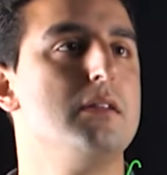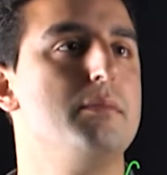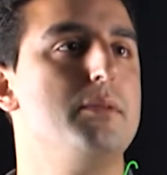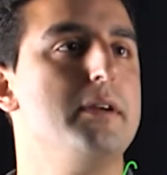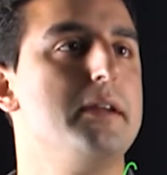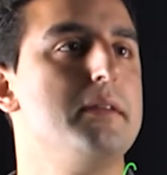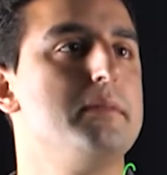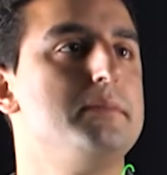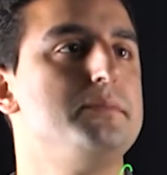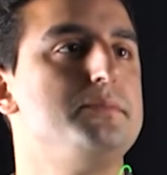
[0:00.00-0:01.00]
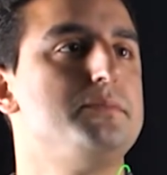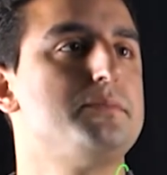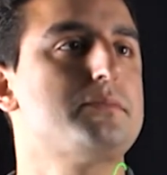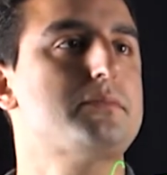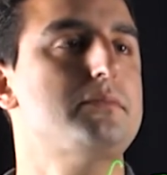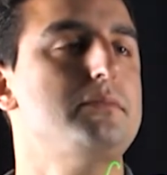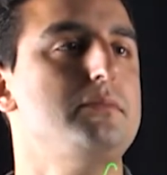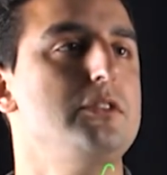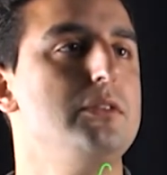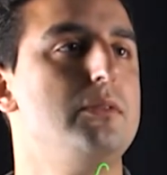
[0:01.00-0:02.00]
brain,
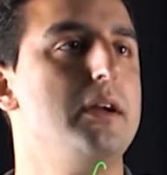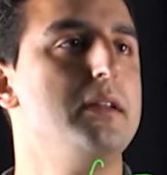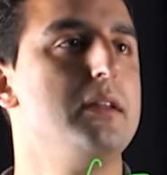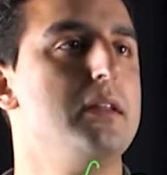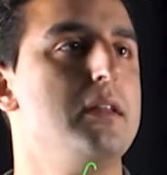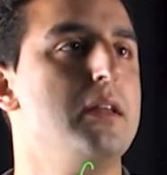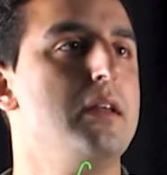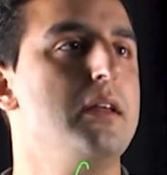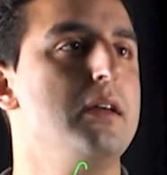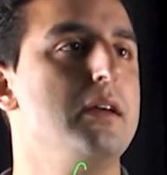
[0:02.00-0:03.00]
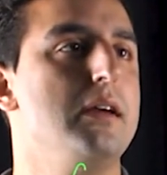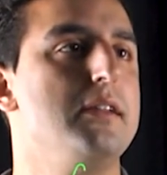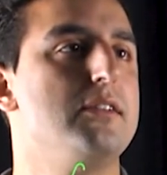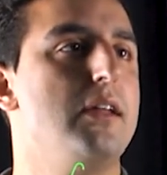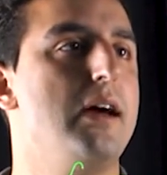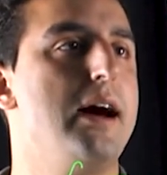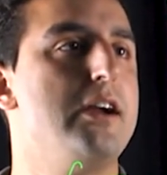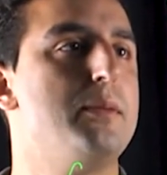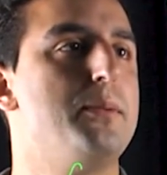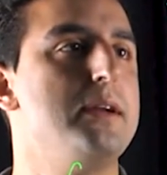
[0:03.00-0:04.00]
right? And so the
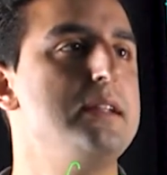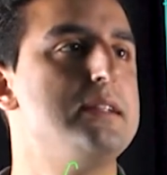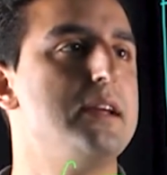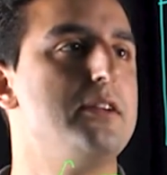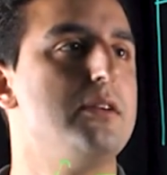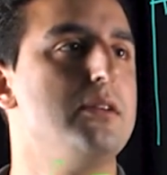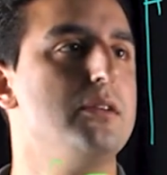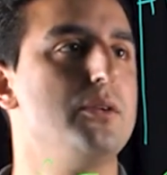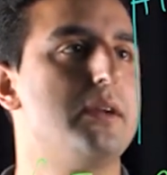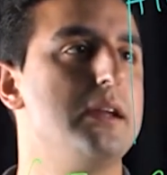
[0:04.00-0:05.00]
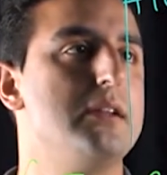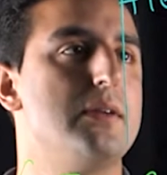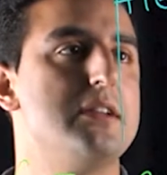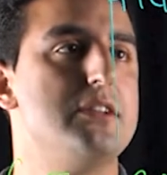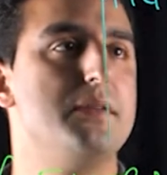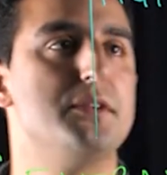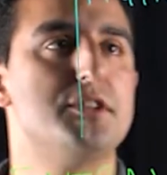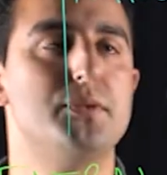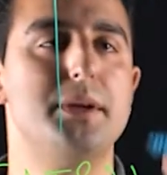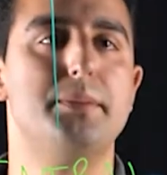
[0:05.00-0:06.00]
higher brain center located, right? So you have your
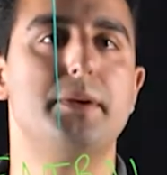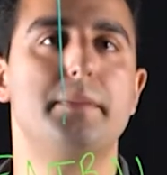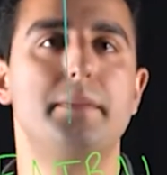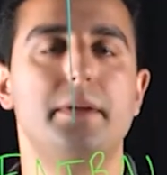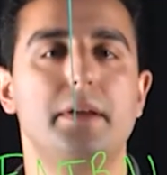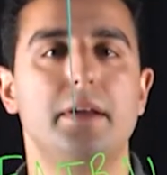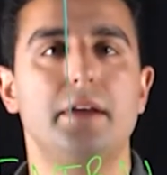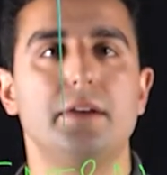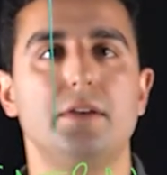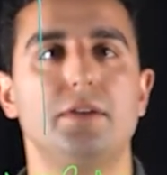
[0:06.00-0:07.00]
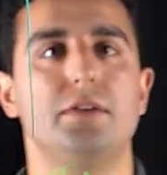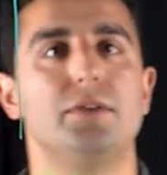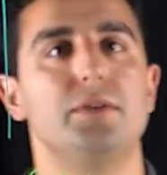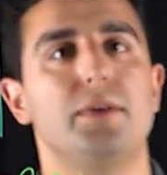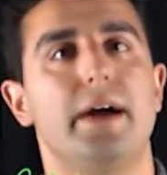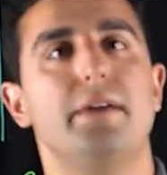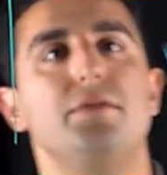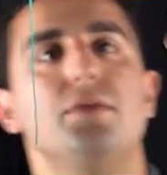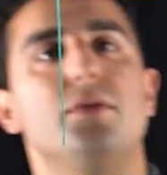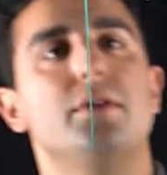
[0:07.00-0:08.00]
cerebrum, you have
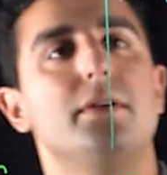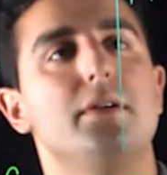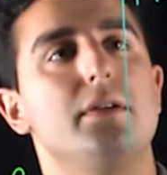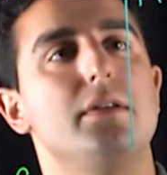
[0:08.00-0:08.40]
your